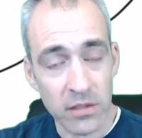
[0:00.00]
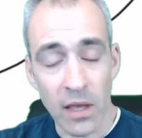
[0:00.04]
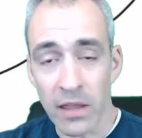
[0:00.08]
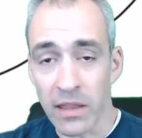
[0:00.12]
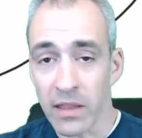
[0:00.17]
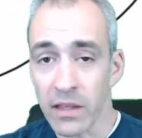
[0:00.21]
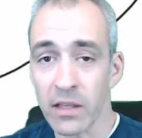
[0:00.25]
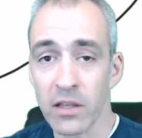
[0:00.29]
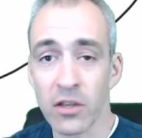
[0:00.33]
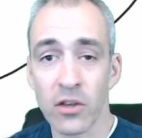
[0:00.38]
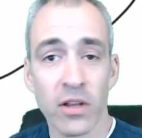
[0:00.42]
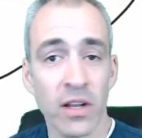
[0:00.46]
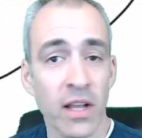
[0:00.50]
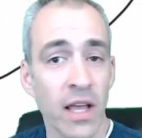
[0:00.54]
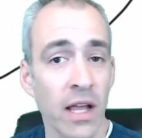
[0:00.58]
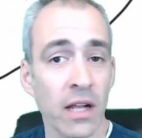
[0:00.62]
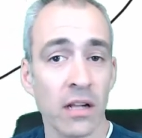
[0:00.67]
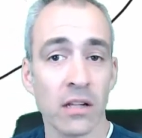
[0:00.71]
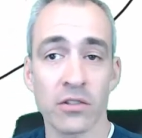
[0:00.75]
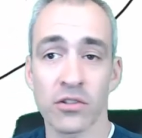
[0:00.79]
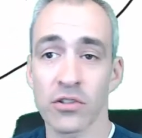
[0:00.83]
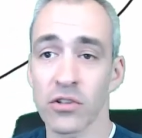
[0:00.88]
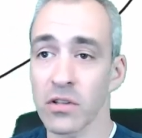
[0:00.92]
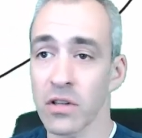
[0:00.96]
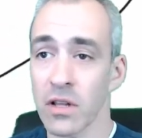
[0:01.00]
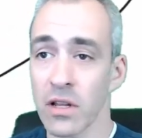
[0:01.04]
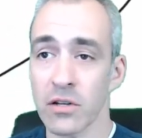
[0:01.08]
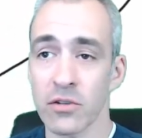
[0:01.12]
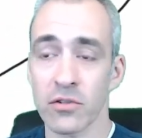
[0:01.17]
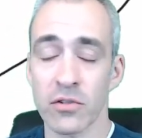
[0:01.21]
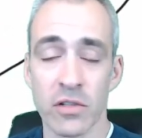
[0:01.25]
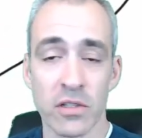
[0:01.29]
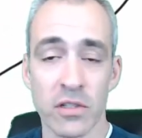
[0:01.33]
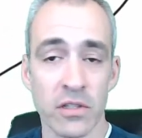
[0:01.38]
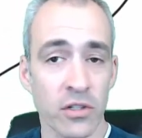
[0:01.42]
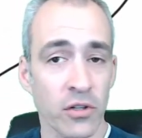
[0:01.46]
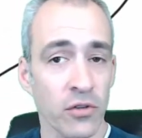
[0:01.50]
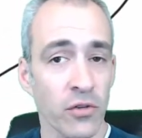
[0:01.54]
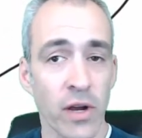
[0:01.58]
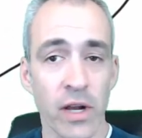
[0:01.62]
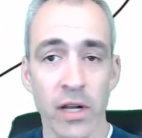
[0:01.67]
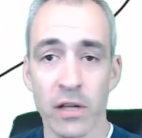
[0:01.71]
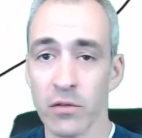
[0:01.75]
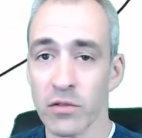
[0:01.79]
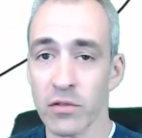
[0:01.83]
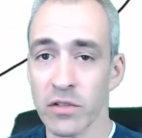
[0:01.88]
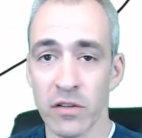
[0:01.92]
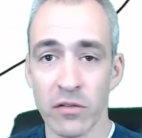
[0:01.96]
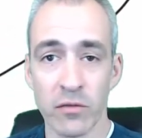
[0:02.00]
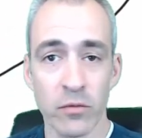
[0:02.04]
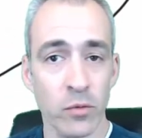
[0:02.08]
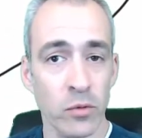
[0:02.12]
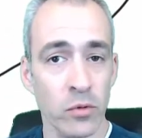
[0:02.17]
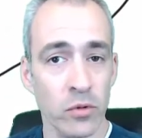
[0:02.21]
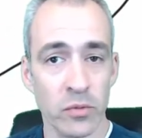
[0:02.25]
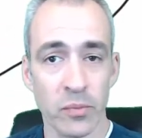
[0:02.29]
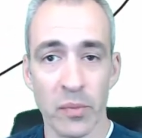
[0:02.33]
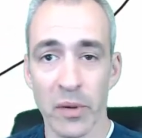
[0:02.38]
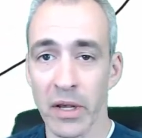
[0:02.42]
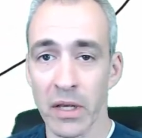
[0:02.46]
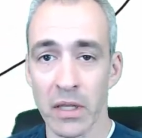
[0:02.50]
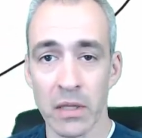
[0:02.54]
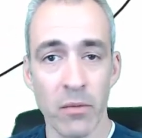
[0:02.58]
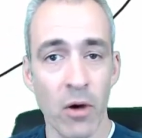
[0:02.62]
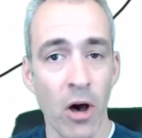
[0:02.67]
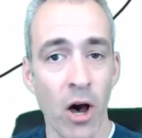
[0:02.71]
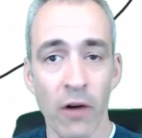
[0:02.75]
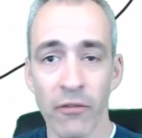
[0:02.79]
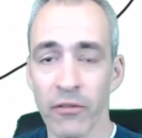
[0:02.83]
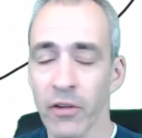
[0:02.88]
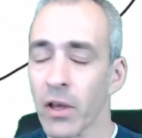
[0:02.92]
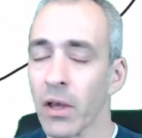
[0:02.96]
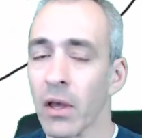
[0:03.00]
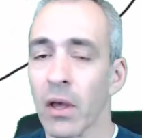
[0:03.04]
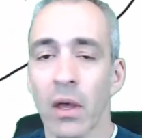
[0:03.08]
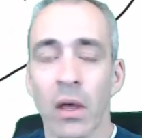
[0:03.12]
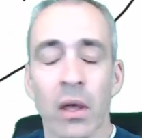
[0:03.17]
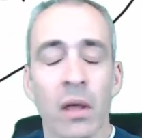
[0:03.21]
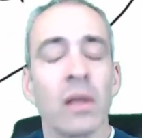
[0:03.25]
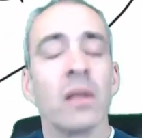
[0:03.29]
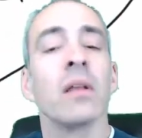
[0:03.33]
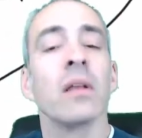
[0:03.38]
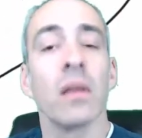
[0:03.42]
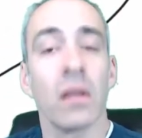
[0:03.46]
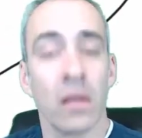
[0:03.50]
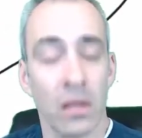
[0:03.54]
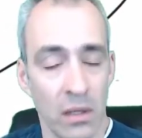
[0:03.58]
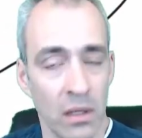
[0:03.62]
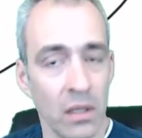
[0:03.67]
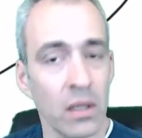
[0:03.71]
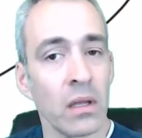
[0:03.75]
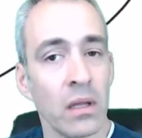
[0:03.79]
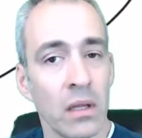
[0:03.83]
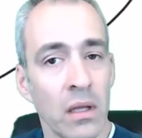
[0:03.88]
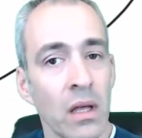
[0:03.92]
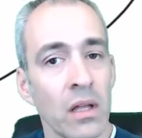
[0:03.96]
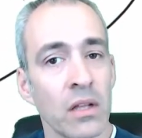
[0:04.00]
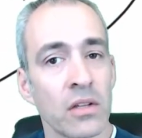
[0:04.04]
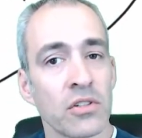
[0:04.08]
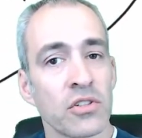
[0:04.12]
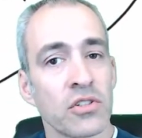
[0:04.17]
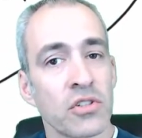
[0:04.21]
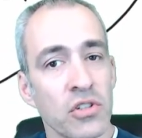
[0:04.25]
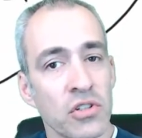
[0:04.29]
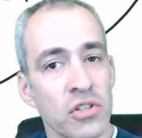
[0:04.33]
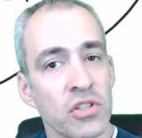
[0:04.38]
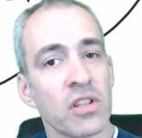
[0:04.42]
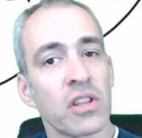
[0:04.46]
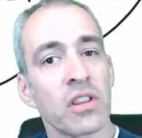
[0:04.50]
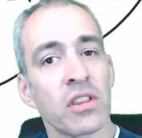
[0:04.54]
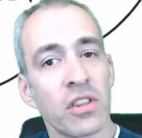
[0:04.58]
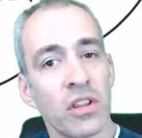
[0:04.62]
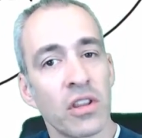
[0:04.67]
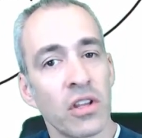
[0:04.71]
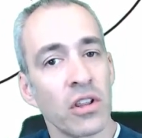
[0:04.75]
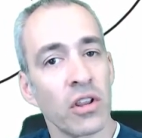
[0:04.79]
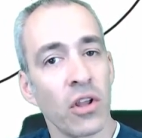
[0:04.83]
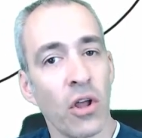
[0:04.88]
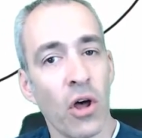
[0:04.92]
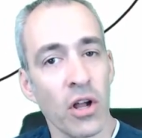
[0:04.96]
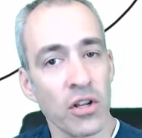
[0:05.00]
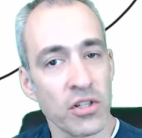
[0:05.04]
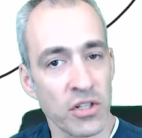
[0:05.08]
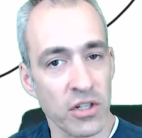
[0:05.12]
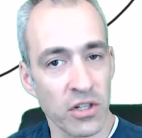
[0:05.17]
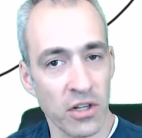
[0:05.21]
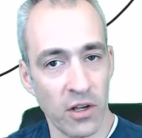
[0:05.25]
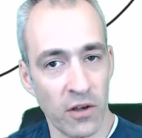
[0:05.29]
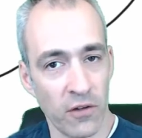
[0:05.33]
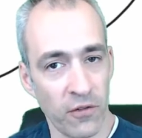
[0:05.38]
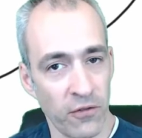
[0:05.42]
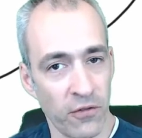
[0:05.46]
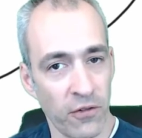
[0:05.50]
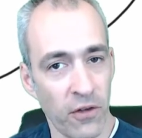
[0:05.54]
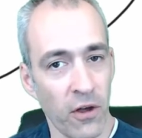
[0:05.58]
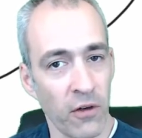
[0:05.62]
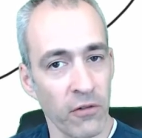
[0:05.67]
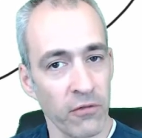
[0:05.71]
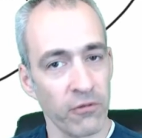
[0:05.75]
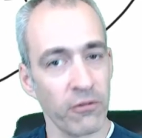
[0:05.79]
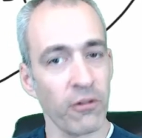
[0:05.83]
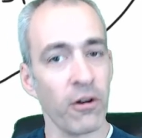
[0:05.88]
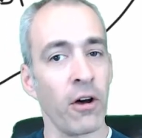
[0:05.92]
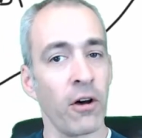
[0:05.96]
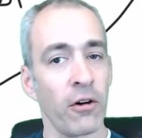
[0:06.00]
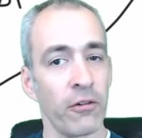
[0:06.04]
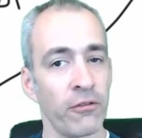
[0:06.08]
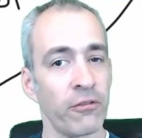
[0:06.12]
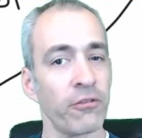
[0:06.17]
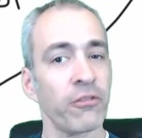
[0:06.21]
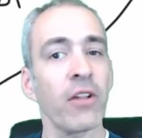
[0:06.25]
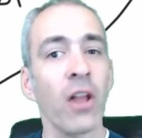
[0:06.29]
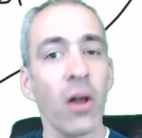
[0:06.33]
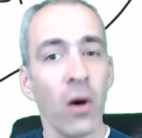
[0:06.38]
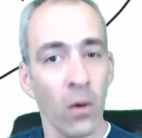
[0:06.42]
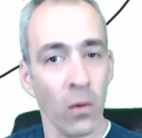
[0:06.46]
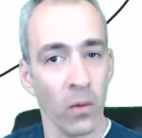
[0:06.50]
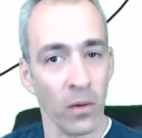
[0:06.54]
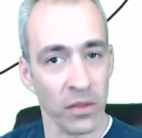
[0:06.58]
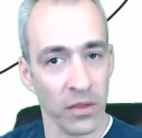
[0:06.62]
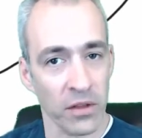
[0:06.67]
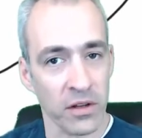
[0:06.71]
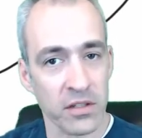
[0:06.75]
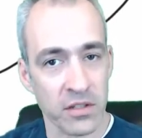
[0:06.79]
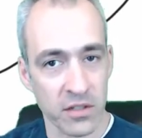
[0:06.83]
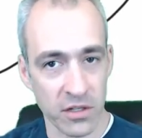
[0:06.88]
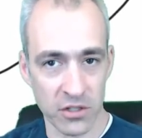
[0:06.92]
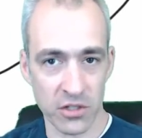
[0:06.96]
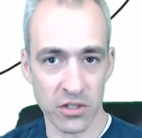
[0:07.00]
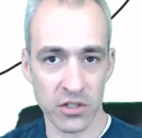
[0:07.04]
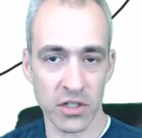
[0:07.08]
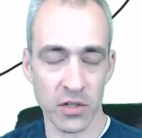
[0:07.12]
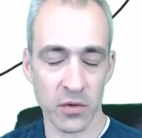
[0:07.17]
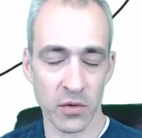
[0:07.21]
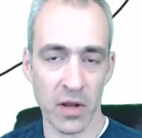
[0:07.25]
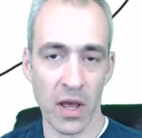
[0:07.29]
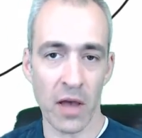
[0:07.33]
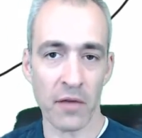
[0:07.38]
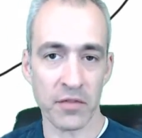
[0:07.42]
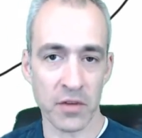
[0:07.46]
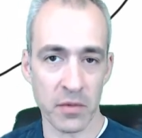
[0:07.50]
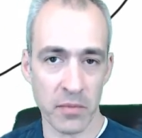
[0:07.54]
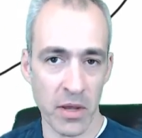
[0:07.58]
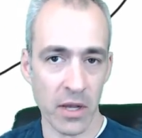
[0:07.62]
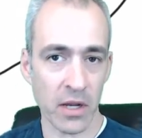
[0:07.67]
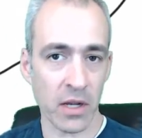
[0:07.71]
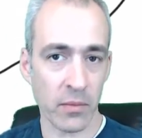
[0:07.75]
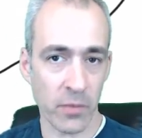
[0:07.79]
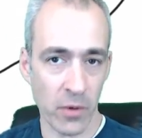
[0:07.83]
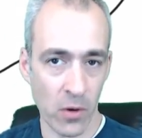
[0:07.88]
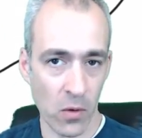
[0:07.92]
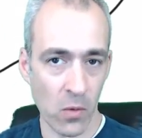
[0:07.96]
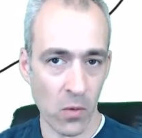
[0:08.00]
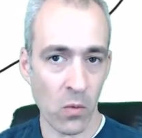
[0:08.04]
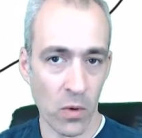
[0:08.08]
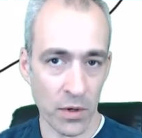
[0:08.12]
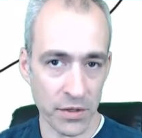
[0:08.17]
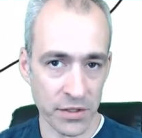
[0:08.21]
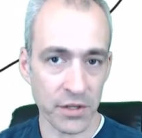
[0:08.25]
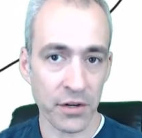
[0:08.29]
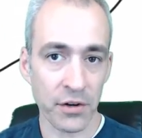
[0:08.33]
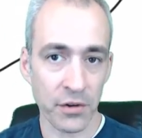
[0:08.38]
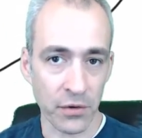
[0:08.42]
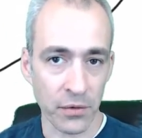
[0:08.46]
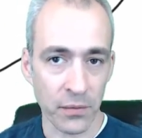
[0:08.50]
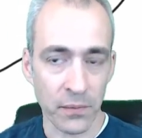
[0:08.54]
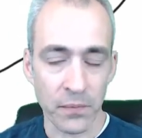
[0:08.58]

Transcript: I think you can handle journal entries, creating receivables, paying them off. Just the logic of a flow and the decisions you would have to make about what to do.